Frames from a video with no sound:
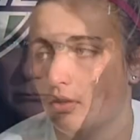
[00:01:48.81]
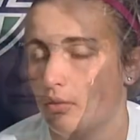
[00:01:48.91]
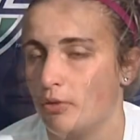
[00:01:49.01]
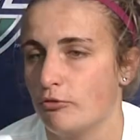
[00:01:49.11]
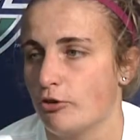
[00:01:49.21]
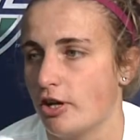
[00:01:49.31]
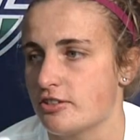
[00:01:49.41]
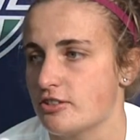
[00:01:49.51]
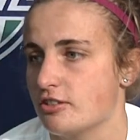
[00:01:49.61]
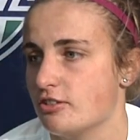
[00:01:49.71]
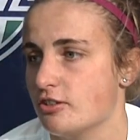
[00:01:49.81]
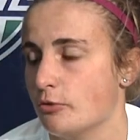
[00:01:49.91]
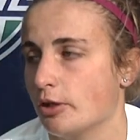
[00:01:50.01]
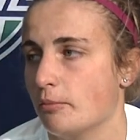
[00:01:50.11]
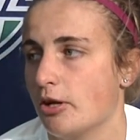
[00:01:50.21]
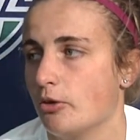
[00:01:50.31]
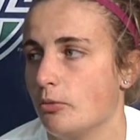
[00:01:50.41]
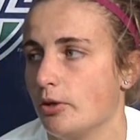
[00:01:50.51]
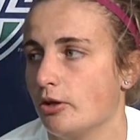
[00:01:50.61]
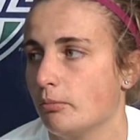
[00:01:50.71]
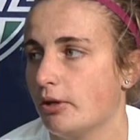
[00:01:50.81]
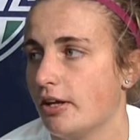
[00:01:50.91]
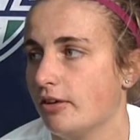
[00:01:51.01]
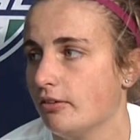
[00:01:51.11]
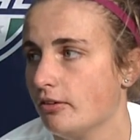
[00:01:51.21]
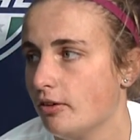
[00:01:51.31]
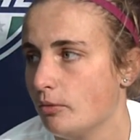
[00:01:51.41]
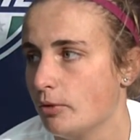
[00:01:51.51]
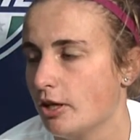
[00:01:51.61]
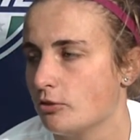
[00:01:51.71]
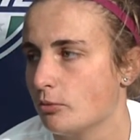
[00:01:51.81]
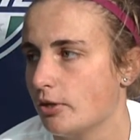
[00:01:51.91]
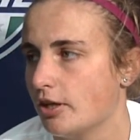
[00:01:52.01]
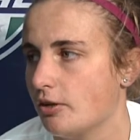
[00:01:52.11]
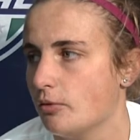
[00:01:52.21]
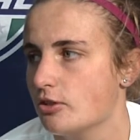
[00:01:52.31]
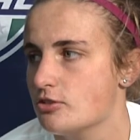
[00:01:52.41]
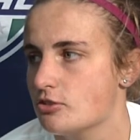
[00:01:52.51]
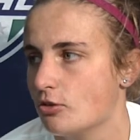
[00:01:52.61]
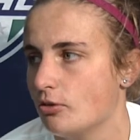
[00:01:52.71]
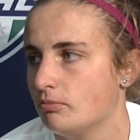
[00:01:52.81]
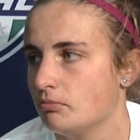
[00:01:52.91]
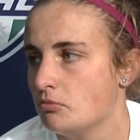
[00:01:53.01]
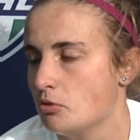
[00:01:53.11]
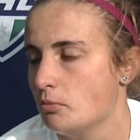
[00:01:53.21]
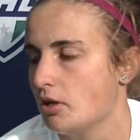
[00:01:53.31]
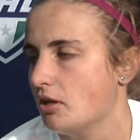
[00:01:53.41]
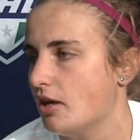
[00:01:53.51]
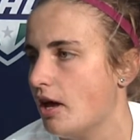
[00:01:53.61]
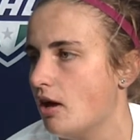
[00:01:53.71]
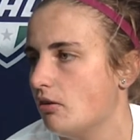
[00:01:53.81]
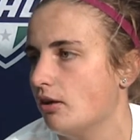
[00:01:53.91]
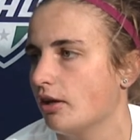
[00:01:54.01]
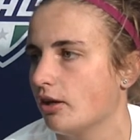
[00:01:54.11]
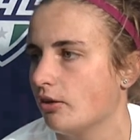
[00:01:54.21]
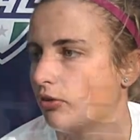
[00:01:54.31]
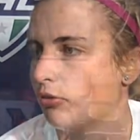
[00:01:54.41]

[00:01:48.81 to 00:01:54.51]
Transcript: I mean, for us, it didn't really matter who we're going to play. We had to win anyway, so I don't